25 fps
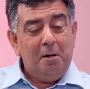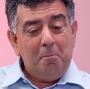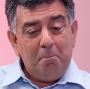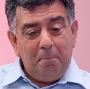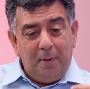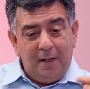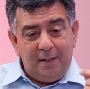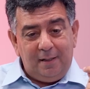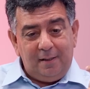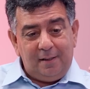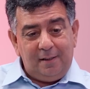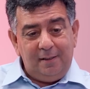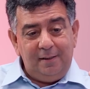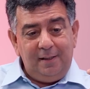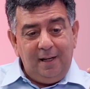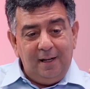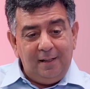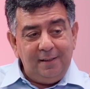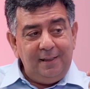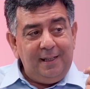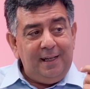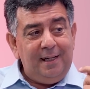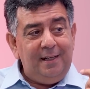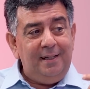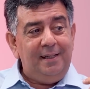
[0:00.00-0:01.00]
But yeah,
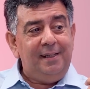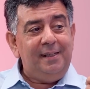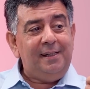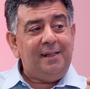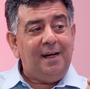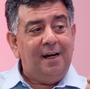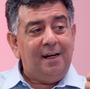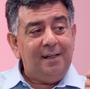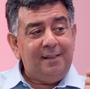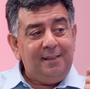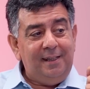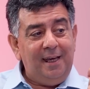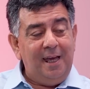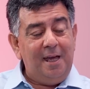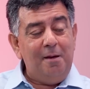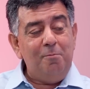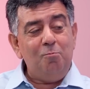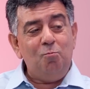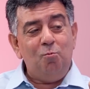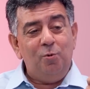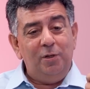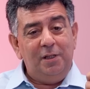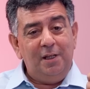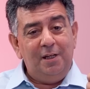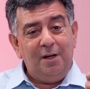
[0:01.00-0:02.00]
the Indica
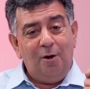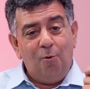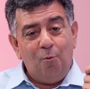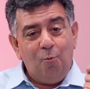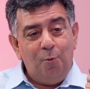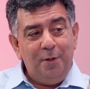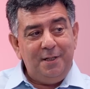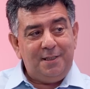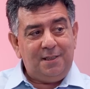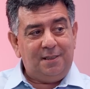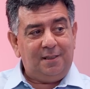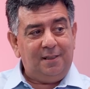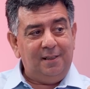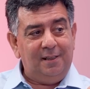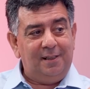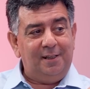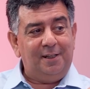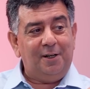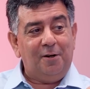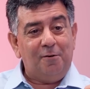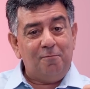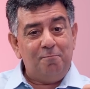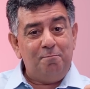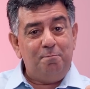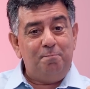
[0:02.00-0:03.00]
came within a whisker
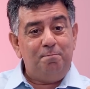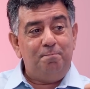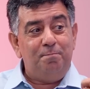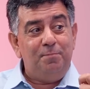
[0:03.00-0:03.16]
of